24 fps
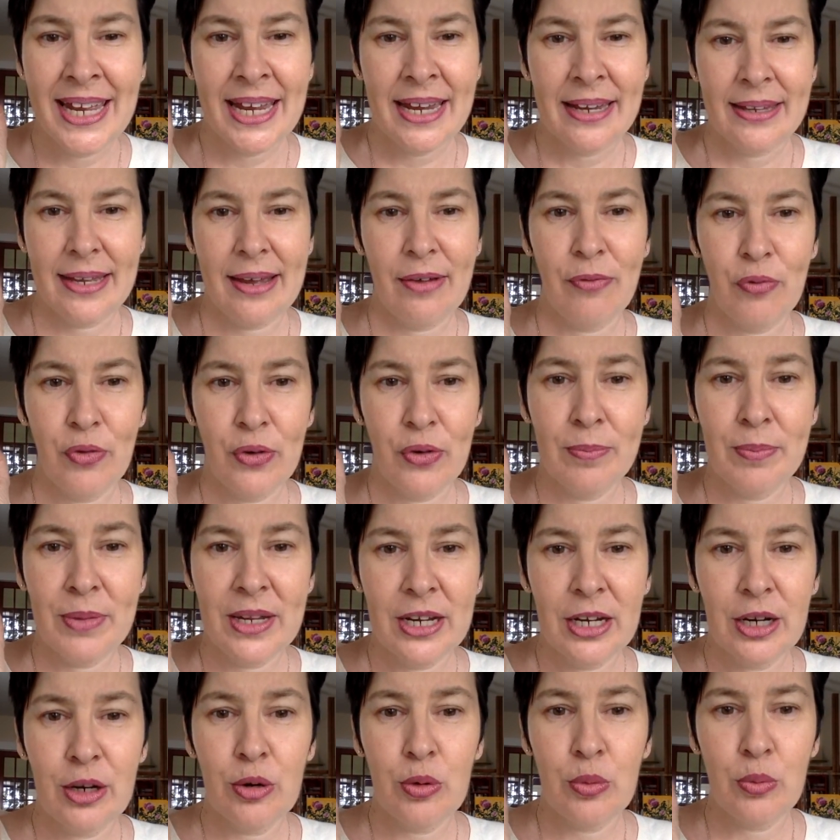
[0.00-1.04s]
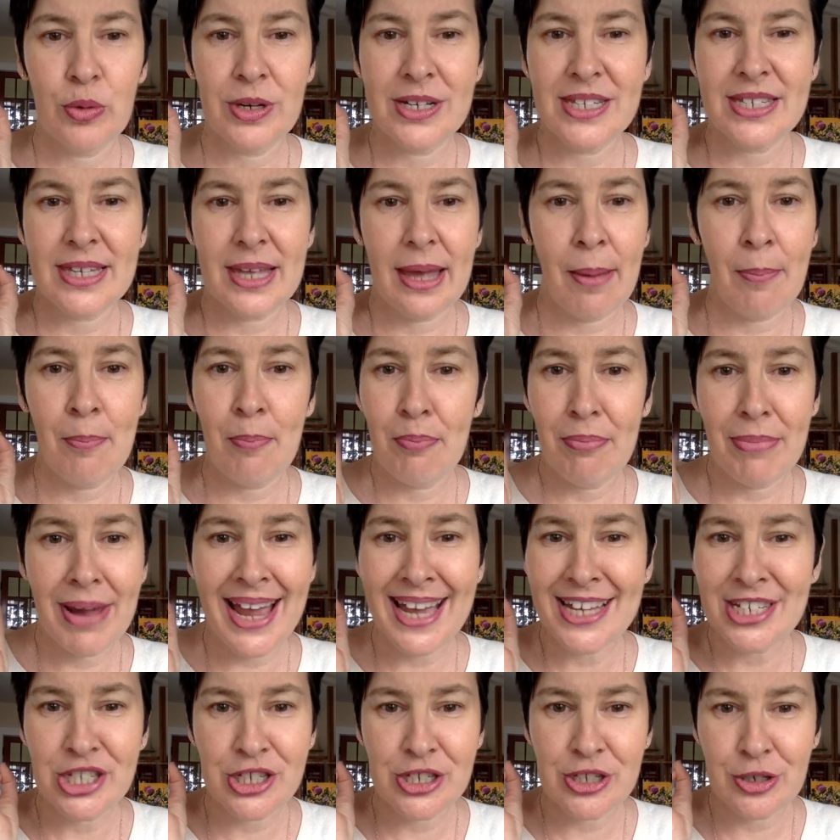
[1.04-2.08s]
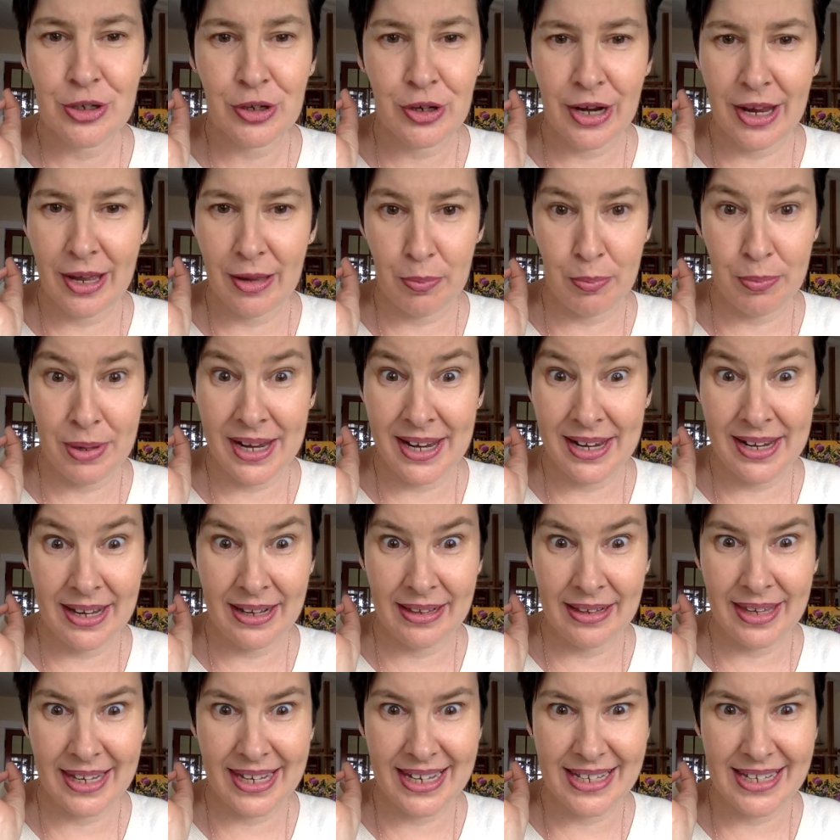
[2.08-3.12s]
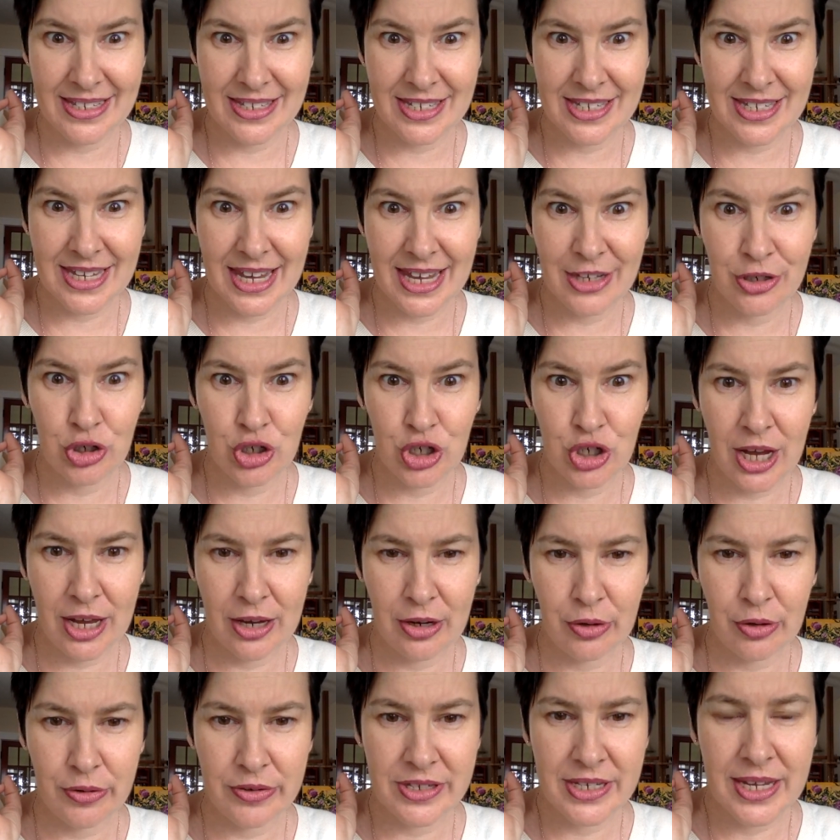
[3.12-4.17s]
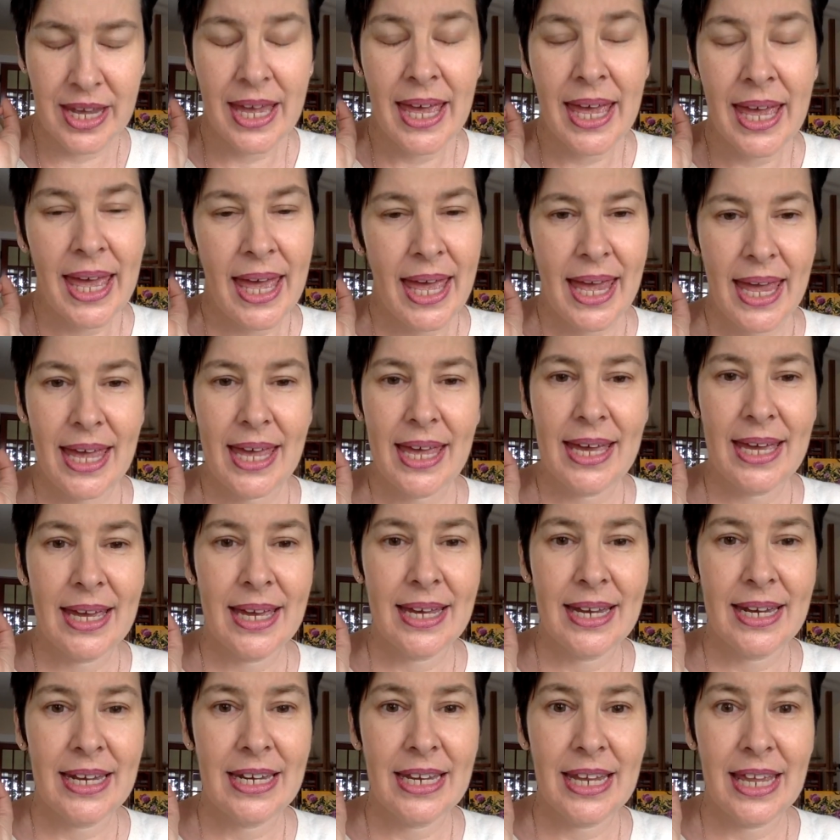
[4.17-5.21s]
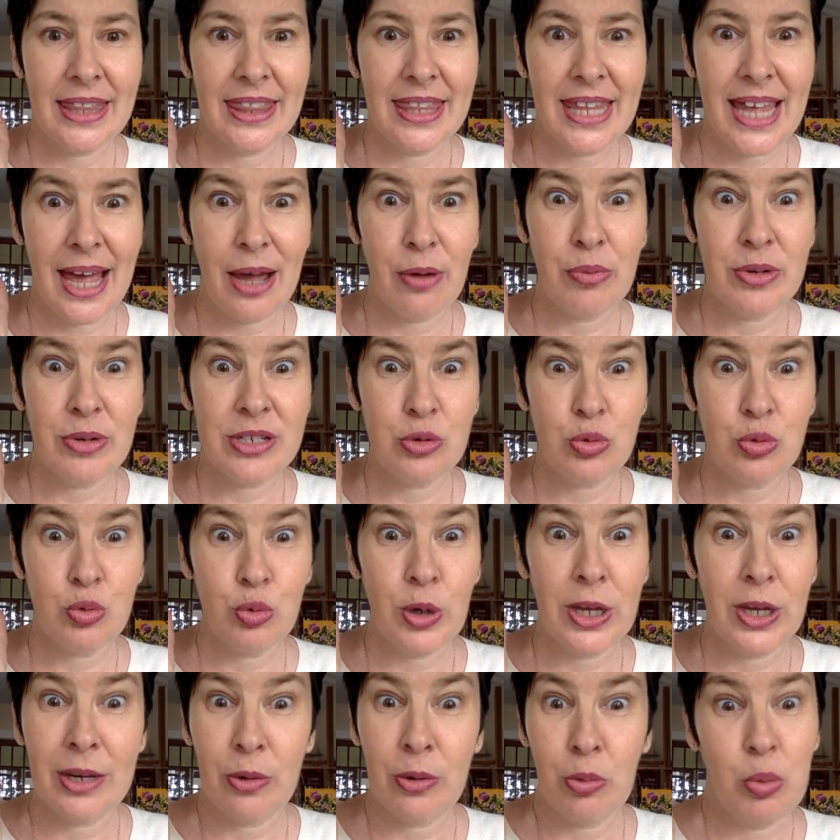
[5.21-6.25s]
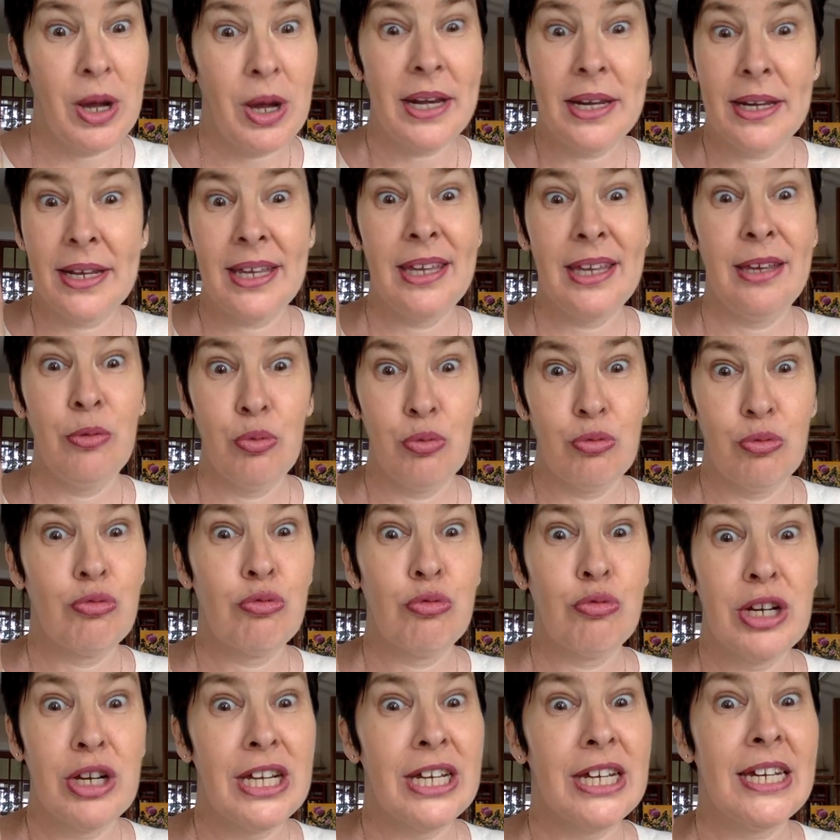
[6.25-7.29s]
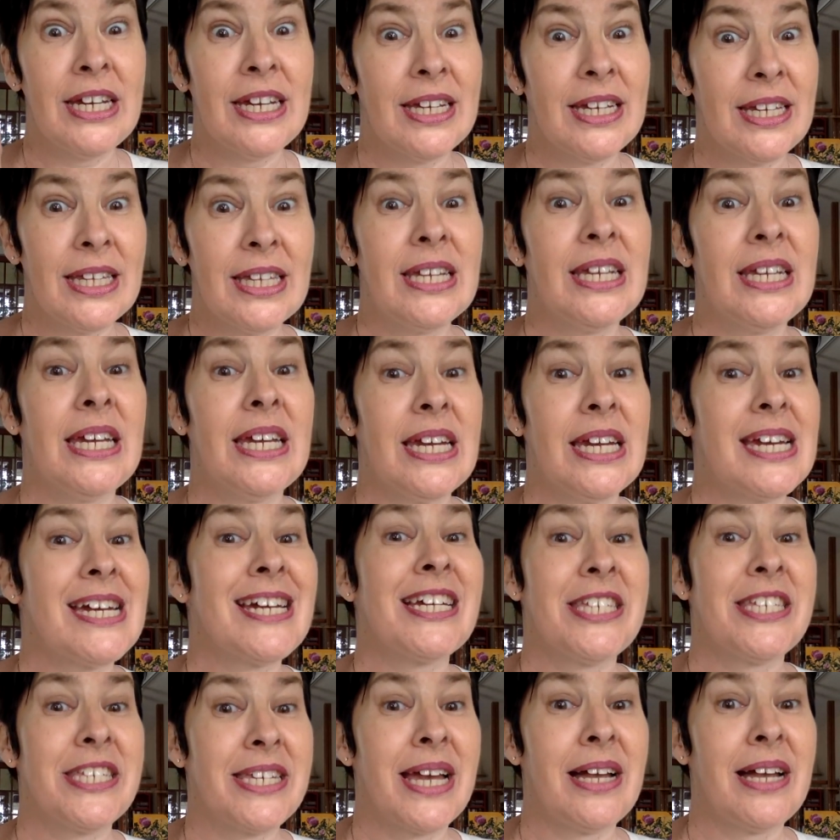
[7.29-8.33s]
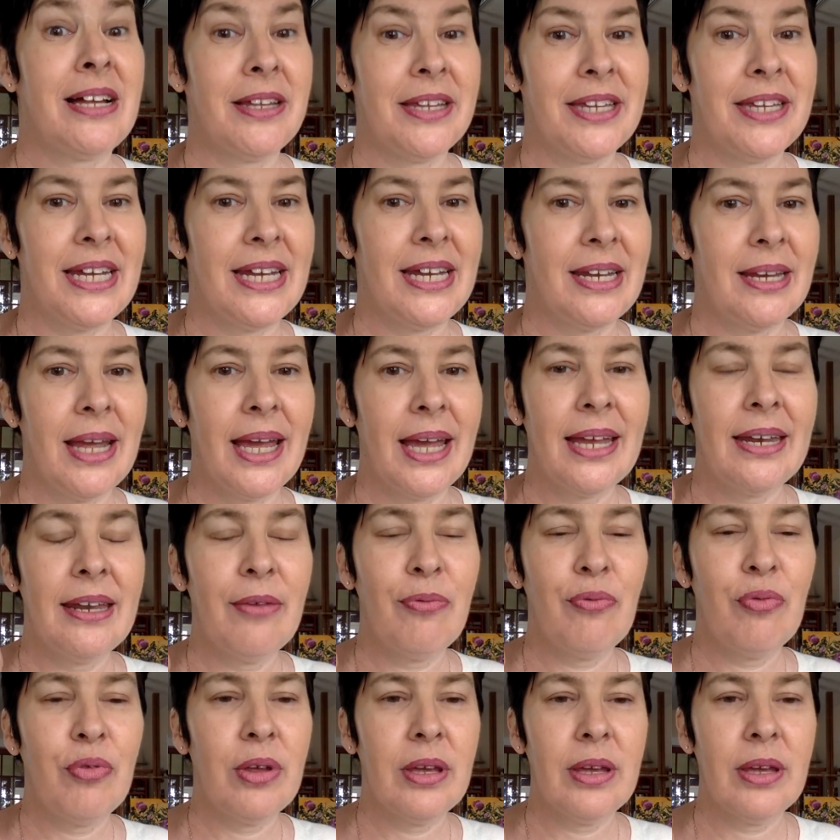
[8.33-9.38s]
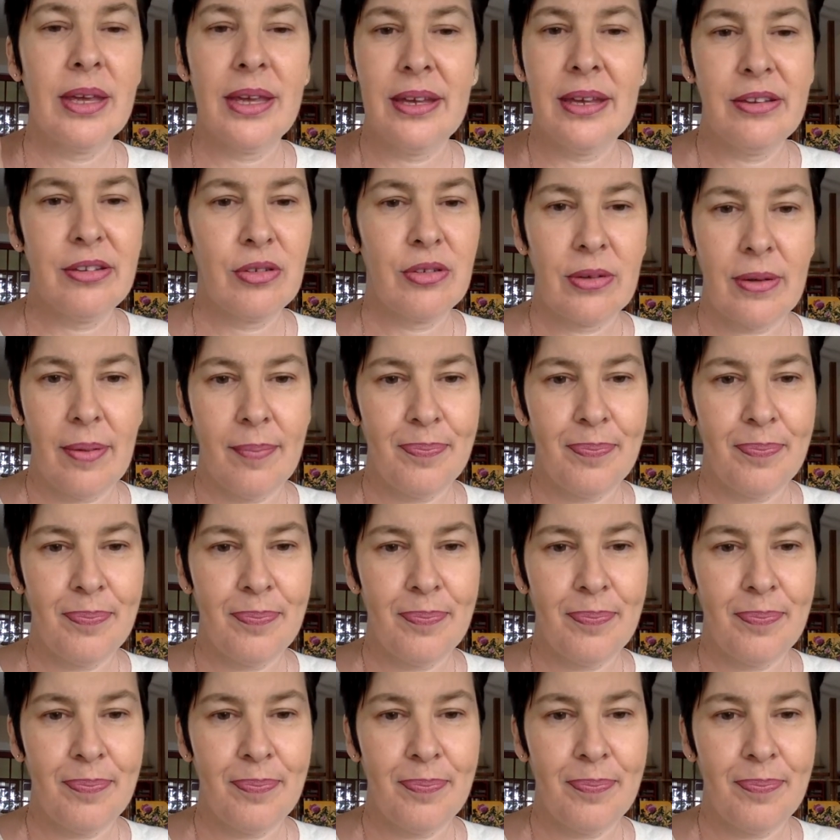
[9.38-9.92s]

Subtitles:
that Vermeer was a master at painting lights and shadows, and that was what he really excelled in. And if he's